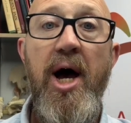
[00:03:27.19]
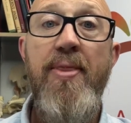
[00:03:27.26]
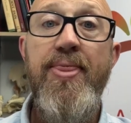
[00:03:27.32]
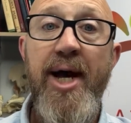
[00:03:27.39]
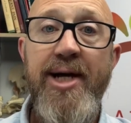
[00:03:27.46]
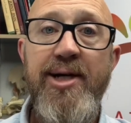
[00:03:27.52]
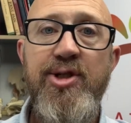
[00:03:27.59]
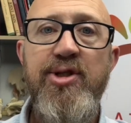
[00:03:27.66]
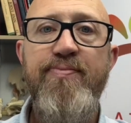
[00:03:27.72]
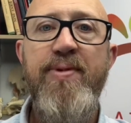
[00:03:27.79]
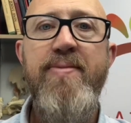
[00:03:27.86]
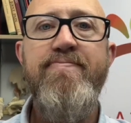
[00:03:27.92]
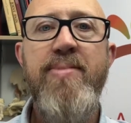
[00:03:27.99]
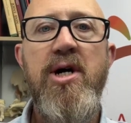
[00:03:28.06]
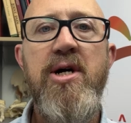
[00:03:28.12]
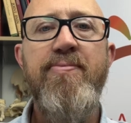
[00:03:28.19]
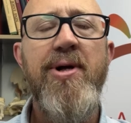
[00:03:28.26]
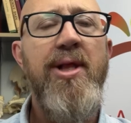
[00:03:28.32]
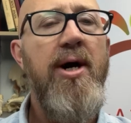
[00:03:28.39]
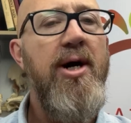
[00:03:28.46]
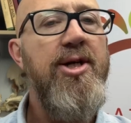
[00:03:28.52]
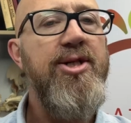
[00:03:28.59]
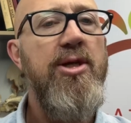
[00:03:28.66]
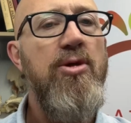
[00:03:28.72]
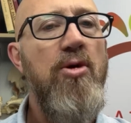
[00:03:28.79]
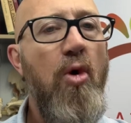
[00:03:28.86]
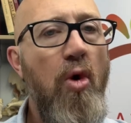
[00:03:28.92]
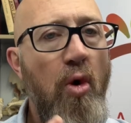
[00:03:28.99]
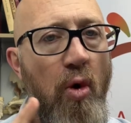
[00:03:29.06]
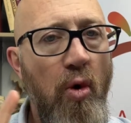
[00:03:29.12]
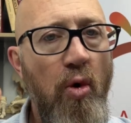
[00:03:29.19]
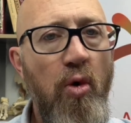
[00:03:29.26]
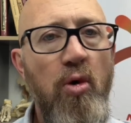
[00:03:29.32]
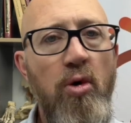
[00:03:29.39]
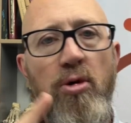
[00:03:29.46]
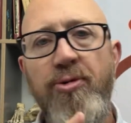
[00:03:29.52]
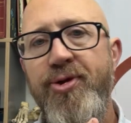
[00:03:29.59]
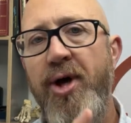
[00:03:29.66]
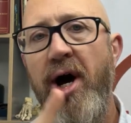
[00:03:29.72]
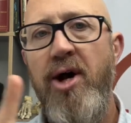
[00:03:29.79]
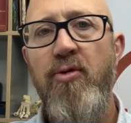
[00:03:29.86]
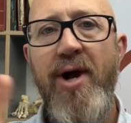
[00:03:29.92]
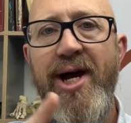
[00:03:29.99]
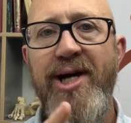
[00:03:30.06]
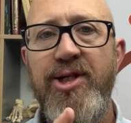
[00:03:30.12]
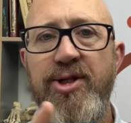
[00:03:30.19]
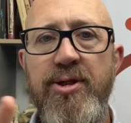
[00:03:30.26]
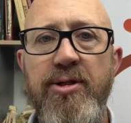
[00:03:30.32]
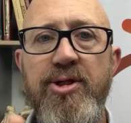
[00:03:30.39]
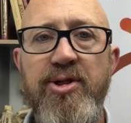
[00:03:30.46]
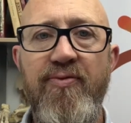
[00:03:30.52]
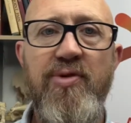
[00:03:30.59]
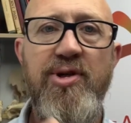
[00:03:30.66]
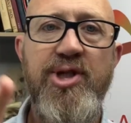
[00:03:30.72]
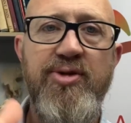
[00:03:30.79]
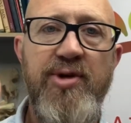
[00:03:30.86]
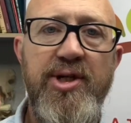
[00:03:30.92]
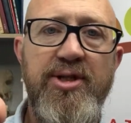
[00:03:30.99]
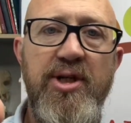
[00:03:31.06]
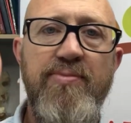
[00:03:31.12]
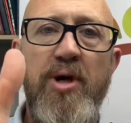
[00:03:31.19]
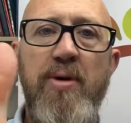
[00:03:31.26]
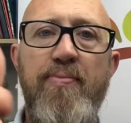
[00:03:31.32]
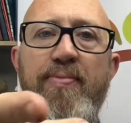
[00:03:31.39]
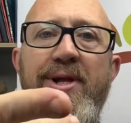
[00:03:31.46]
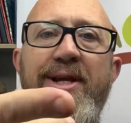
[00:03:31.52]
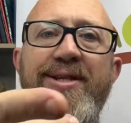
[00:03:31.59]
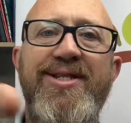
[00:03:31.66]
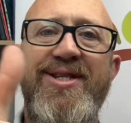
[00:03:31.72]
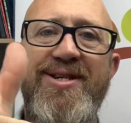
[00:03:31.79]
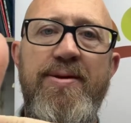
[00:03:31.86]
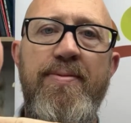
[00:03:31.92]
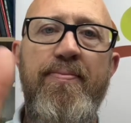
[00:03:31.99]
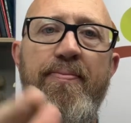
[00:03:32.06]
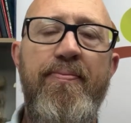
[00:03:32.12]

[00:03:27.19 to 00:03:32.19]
and they should be mobilized in all directions of restricted mobility.